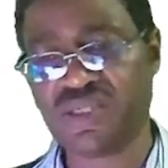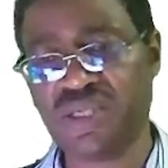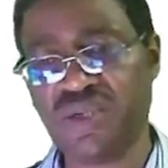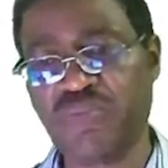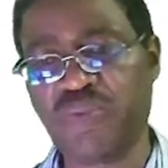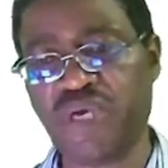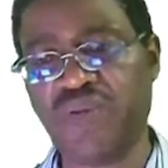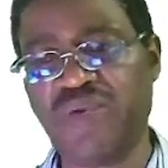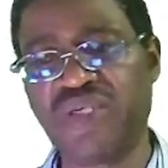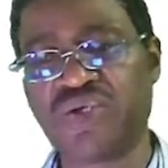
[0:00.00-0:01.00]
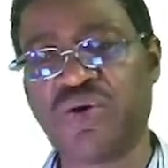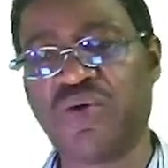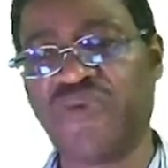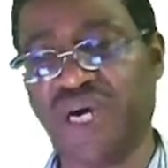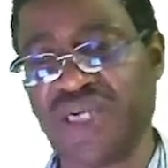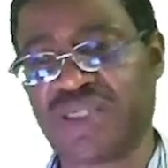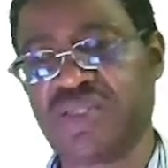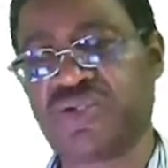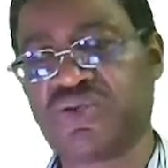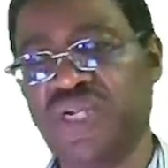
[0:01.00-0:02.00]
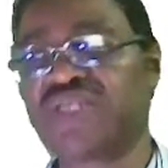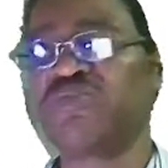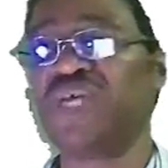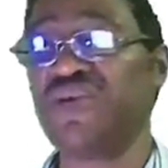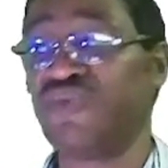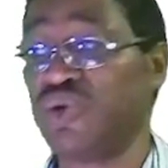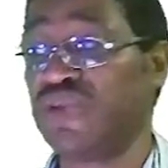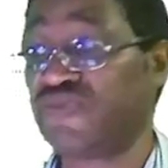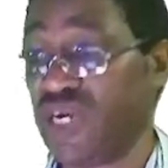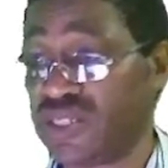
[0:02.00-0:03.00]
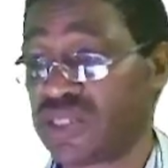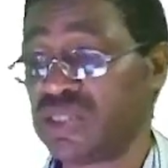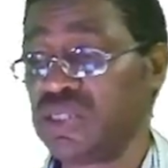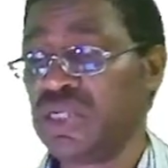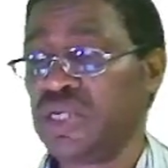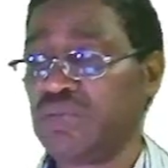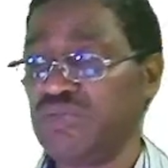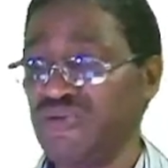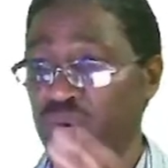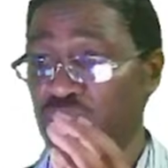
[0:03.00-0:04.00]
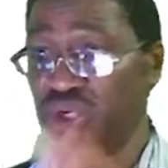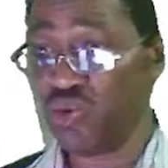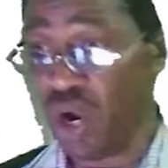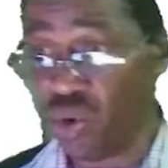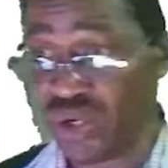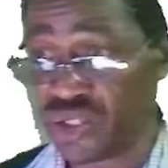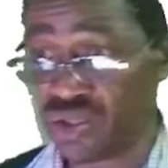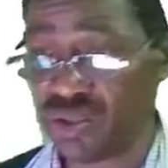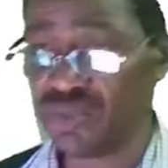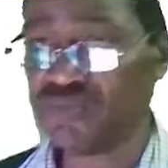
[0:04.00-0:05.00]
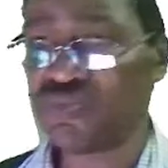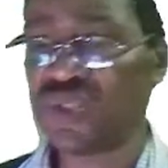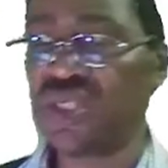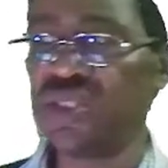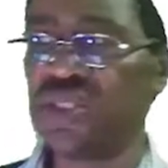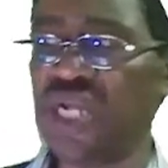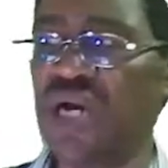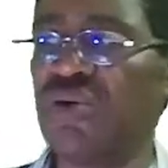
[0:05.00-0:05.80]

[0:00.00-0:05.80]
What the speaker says: Impairment of assets. So let me review it first before we do a question. Now,